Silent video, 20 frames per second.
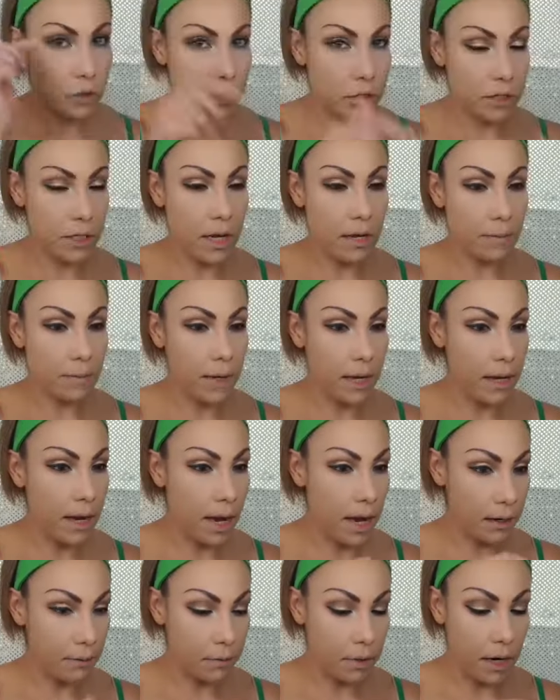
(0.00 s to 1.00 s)
set my
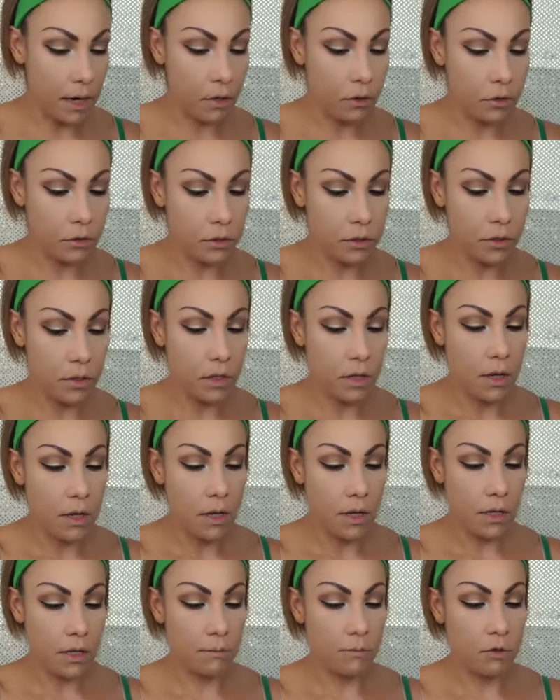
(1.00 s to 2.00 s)
eyebrows,
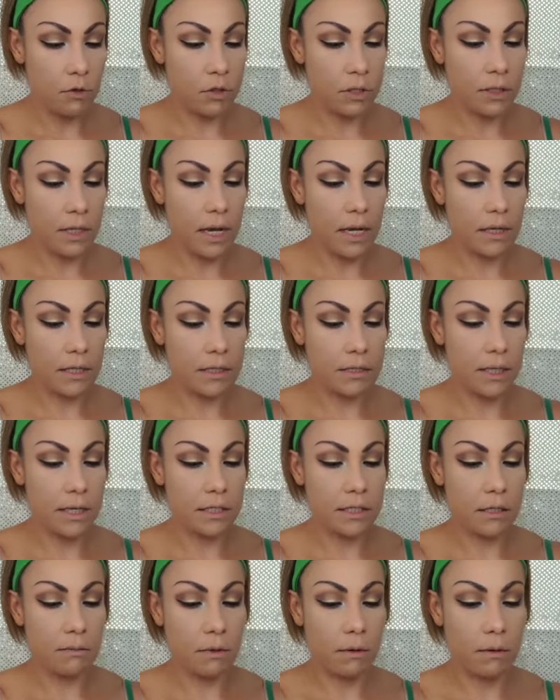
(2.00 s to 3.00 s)
and I'm using the
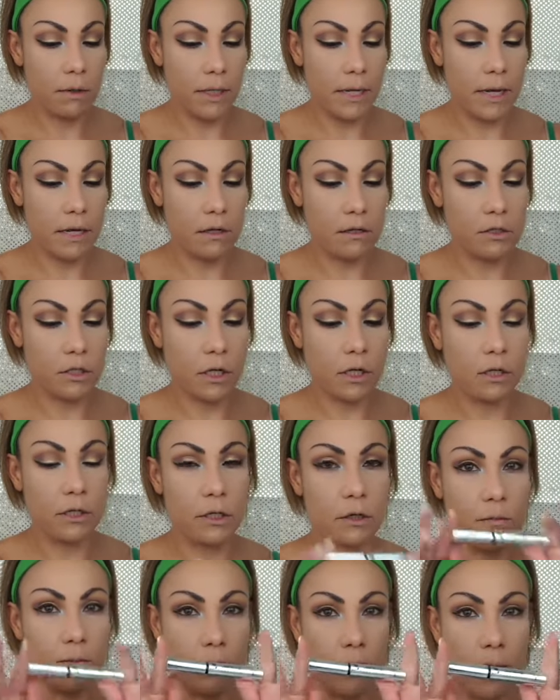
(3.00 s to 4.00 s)
Anastasia Beverly Hills
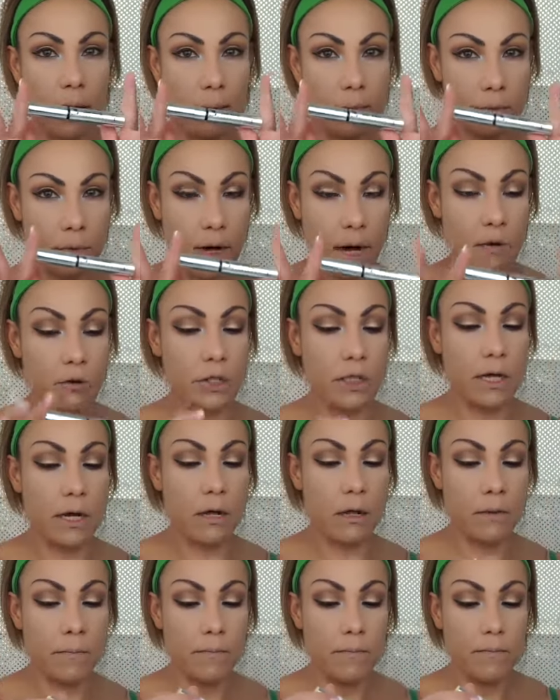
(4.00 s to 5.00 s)
Clear Black Brow
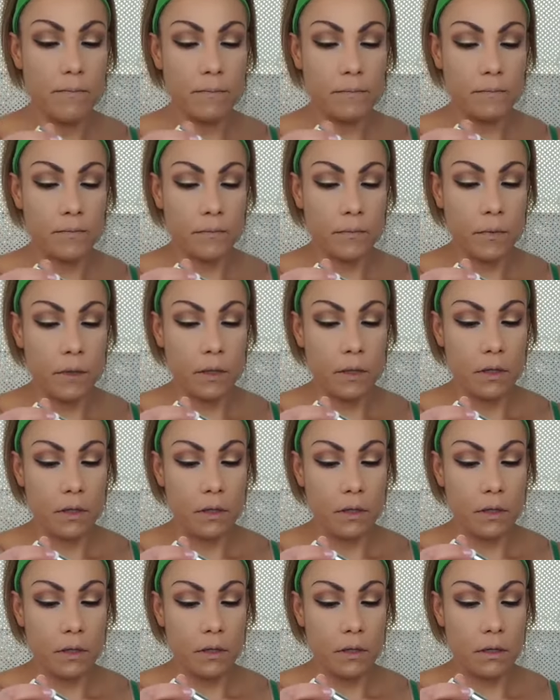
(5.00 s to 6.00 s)
Gel,
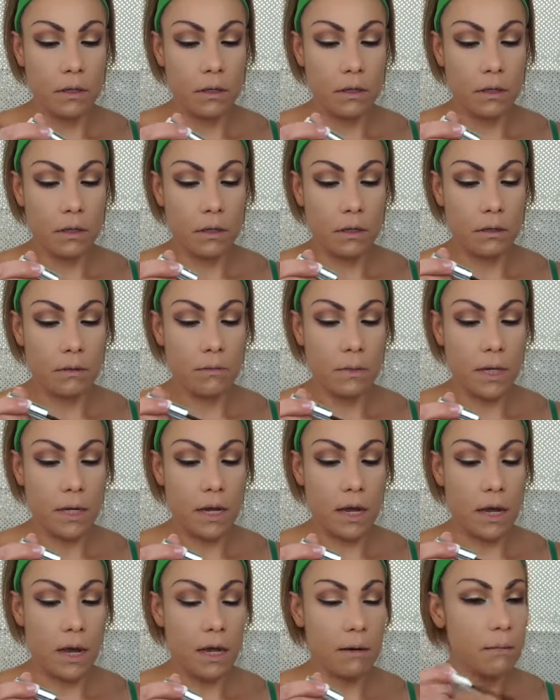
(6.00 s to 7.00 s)
and my
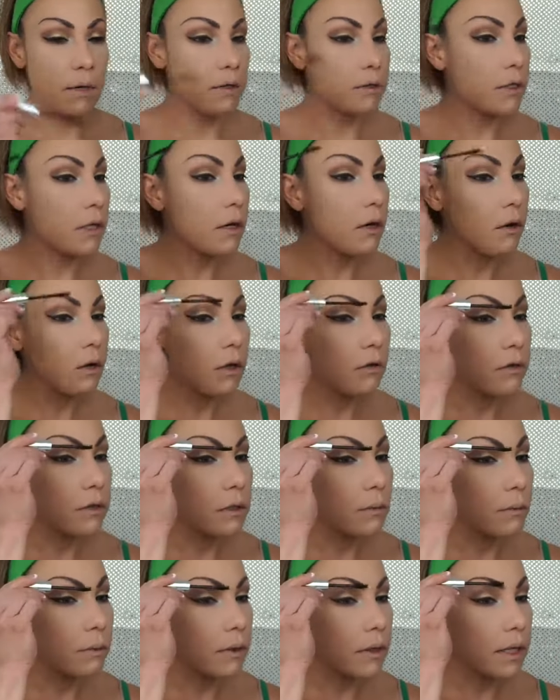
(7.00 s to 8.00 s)
eyebrows are all over
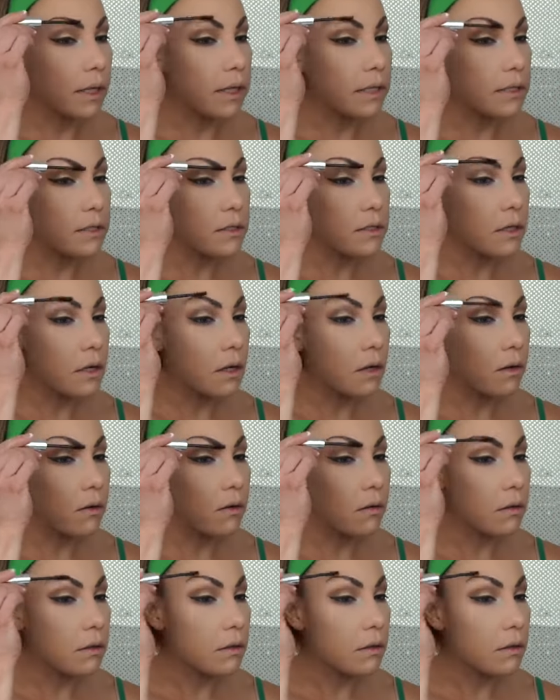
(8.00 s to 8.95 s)
the place, so